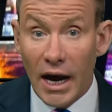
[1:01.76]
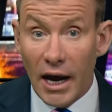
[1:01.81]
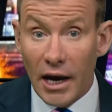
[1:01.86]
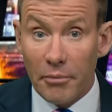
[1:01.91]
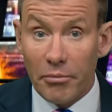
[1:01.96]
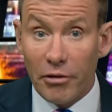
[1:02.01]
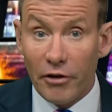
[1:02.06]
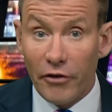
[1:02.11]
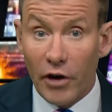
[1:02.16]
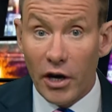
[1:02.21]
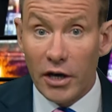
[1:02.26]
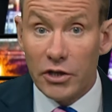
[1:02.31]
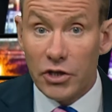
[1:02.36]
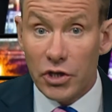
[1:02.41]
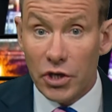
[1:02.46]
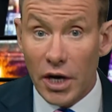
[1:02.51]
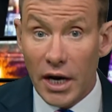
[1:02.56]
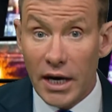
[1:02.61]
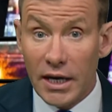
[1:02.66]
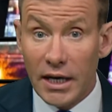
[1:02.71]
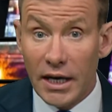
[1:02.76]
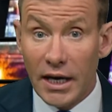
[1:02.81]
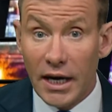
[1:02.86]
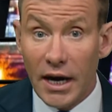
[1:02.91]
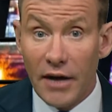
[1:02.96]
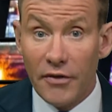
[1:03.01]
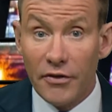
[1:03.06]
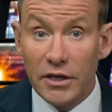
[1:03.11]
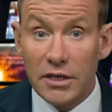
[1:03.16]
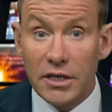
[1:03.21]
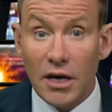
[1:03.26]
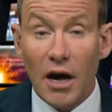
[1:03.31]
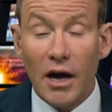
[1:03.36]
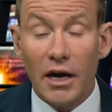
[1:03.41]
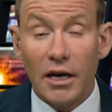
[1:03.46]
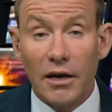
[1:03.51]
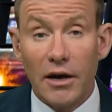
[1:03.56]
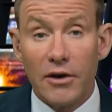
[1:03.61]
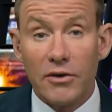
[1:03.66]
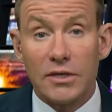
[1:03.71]
and provide training in the
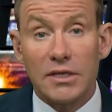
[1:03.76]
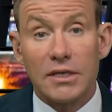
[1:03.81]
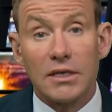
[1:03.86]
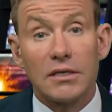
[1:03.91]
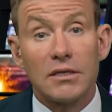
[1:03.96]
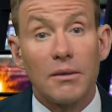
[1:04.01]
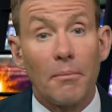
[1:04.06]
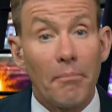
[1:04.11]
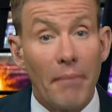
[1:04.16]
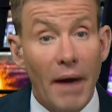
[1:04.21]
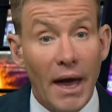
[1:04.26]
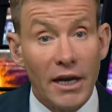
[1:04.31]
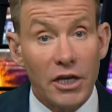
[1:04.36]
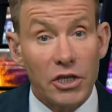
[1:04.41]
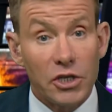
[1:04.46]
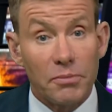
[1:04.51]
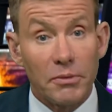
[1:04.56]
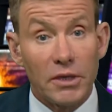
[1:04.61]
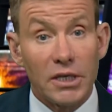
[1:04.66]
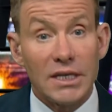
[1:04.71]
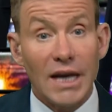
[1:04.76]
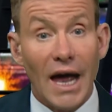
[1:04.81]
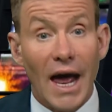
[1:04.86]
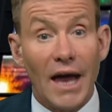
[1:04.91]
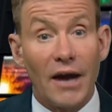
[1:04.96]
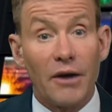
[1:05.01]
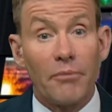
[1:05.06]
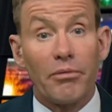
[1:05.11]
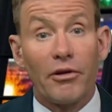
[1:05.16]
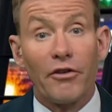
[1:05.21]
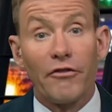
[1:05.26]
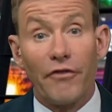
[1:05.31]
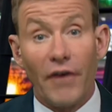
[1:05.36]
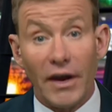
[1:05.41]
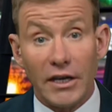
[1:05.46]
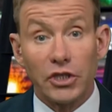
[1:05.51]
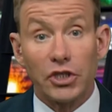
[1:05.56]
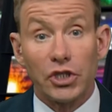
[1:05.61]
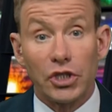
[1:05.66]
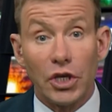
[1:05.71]
diagnosis, management and
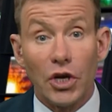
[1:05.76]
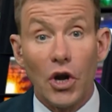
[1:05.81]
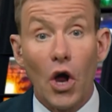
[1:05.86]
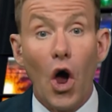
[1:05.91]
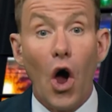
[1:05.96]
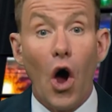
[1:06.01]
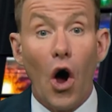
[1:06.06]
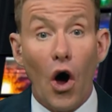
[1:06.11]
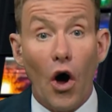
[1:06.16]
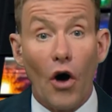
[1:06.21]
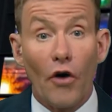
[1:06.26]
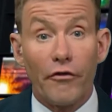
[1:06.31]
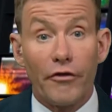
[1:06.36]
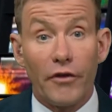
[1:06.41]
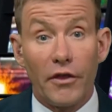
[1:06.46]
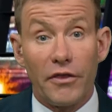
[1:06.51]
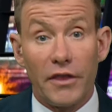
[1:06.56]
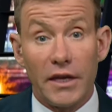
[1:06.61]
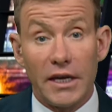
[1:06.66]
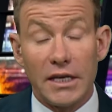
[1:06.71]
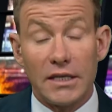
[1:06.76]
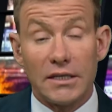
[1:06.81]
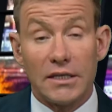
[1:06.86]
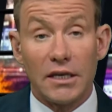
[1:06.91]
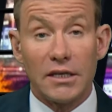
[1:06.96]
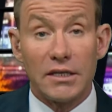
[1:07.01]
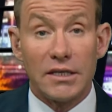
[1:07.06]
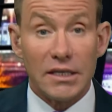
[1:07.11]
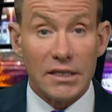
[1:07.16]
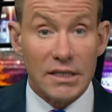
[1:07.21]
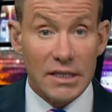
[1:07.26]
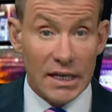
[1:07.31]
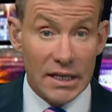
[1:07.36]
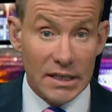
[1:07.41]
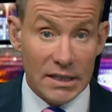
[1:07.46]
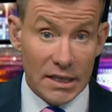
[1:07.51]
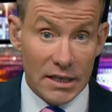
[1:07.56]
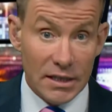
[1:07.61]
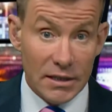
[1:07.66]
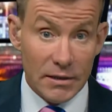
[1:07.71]
prevention of these
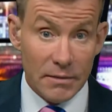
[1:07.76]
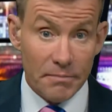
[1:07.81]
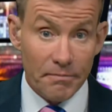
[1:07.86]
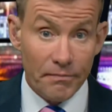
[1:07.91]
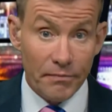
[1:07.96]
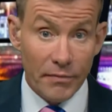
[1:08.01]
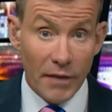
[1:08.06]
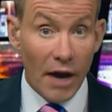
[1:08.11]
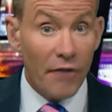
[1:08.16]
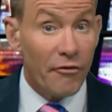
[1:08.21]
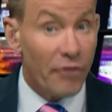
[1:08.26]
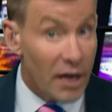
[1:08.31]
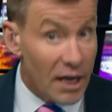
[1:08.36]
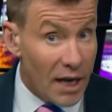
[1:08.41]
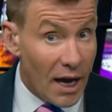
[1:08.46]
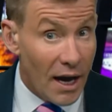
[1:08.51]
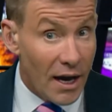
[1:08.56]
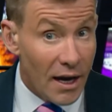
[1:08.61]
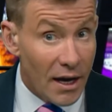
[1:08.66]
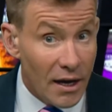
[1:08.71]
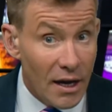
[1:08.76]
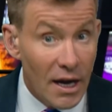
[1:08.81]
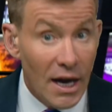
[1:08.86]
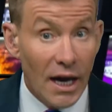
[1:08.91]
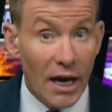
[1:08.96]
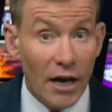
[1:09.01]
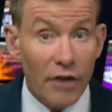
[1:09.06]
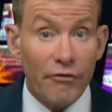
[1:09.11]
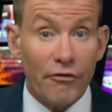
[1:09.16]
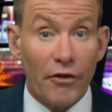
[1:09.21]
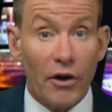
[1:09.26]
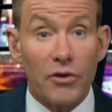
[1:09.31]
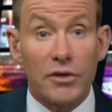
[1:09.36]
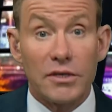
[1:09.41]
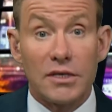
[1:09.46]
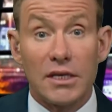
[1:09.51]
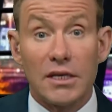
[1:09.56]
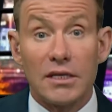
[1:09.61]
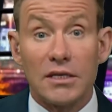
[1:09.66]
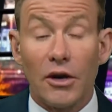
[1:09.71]
diseases. Every year it
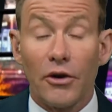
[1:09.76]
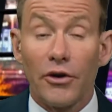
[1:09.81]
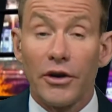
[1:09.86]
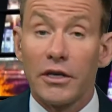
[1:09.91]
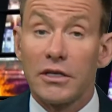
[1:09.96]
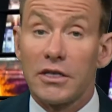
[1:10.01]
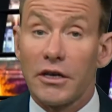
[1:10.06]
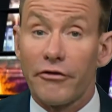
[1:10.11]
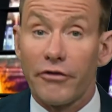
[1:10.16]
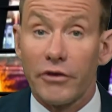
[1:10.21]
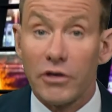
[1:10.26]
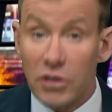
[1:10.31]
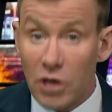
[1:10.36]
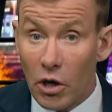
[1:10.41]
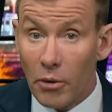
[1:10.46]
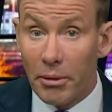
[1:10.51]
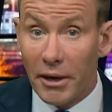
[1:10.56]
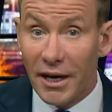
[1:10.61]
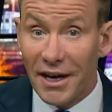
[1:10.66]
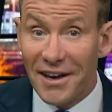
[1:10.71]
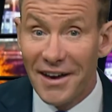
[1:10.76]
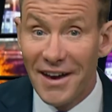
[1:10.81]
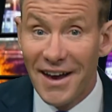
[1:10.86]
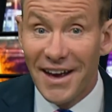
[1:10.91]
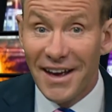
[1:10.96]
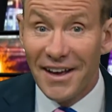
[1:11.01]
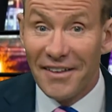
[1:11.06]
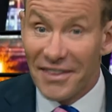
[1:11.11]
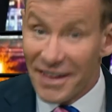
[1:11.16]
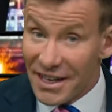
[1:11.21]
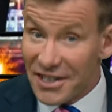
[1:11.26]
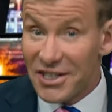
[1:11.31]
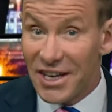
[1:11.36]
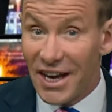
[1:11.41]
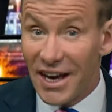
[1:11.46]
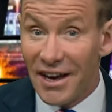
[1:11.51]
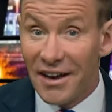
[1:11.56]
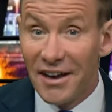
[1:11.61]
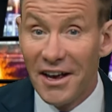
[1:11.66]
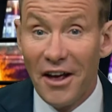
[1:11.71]
focuses on a different topic, and this
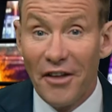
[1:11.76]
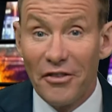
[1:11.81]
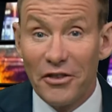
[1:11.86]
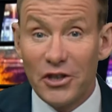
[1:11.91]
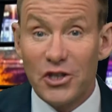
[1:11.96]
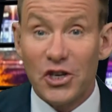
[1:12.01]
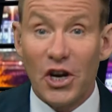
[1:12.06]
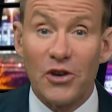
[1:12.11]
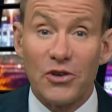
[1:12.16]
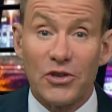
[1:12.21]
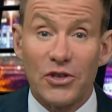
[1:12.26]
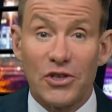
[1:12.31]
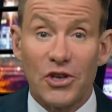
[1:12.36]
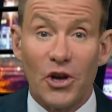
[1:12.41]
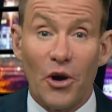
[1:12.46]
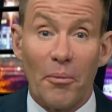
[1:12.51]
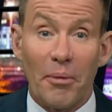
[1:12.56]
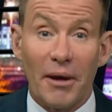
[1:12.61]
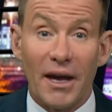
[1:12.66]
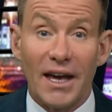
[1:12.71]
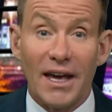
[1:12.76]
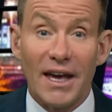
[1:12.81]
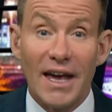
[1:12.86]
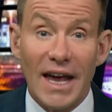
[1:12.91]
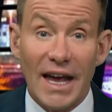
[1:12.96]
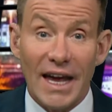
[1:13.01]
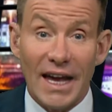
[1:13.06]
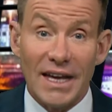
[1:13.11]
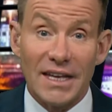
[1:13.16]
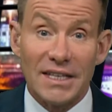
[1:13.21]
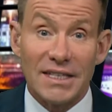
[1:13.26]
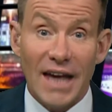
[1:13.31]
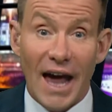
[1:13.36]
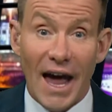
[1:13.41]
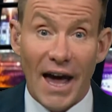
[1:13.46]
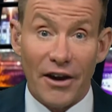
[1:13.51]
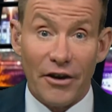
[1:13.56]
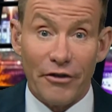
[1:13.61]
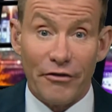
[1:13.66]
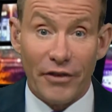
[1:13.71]
year the chosen topic is
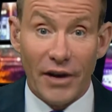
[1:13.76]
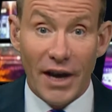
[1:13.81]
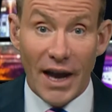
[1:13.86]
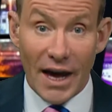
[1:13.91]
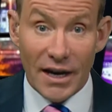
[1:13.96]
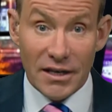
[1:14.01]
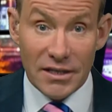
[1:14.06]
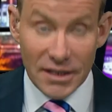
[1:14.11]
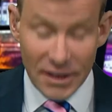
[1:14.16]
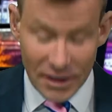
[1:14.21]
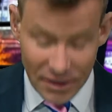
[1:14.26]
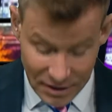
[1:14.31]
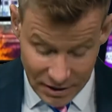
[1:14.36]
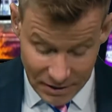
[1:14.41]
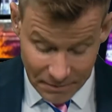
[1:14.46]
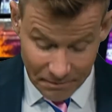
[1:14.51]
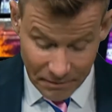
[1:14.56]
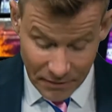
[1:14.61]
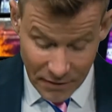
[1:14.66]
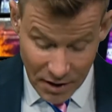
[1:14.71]
anaphylaxis.